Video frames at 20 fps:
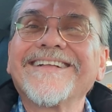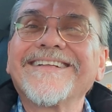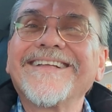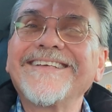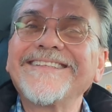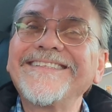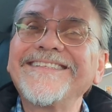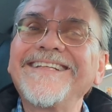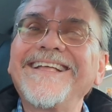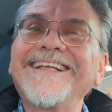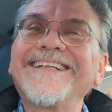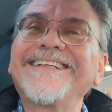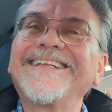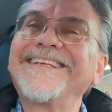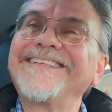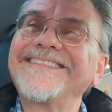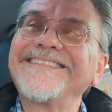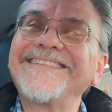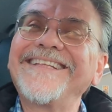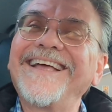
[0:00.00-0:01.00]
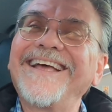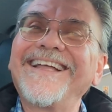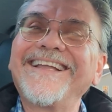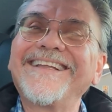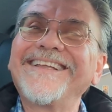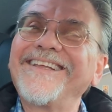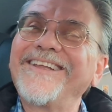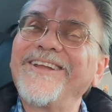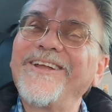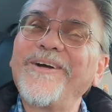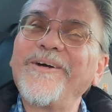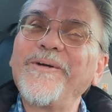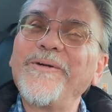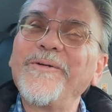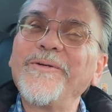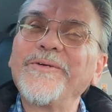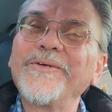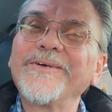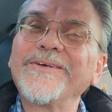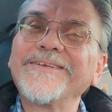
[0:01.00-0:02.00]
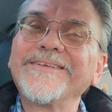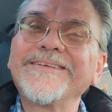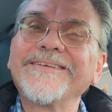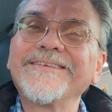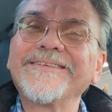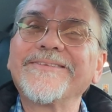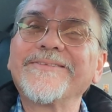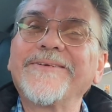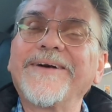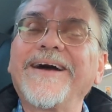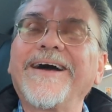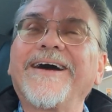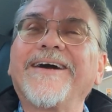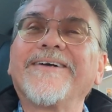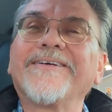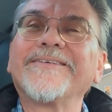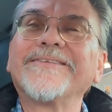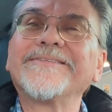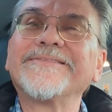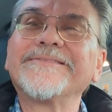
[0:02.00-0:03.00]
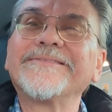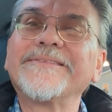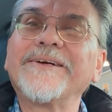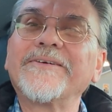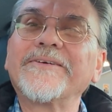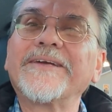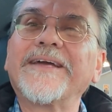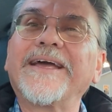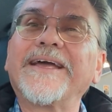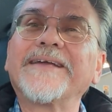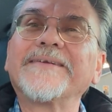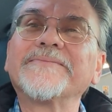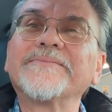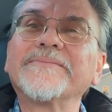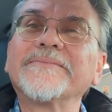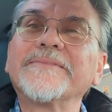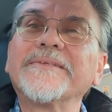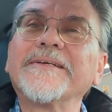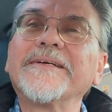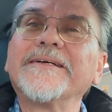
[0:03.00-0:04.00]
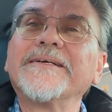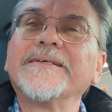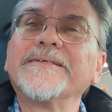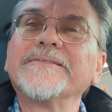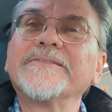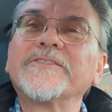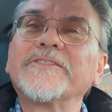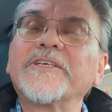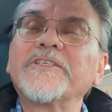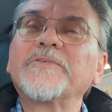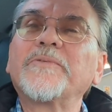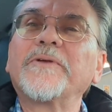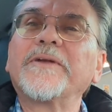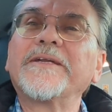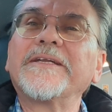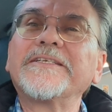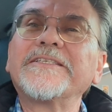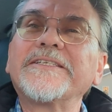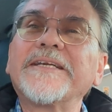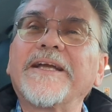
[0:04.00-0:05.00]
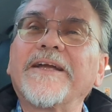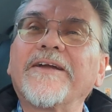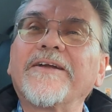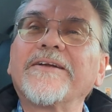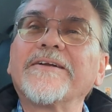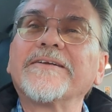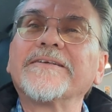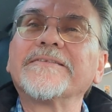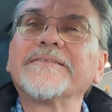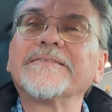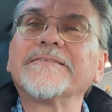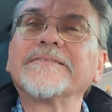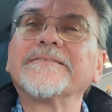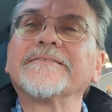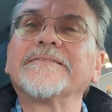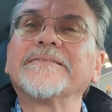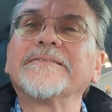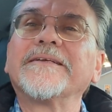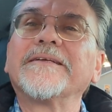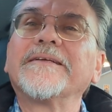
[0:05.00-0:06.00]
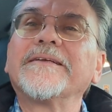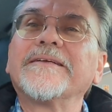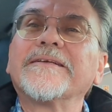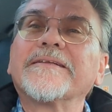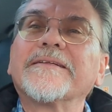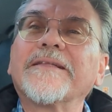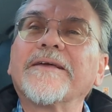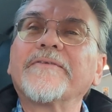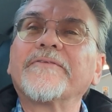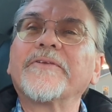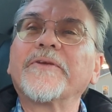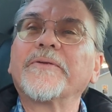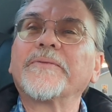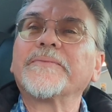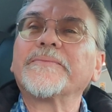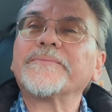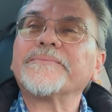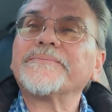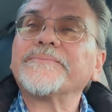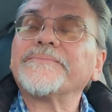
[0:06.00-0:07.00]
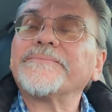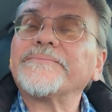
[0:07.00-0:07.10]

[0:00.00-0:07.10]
isn't that, you know? Wow. Okay. Just wanted to share. Love you.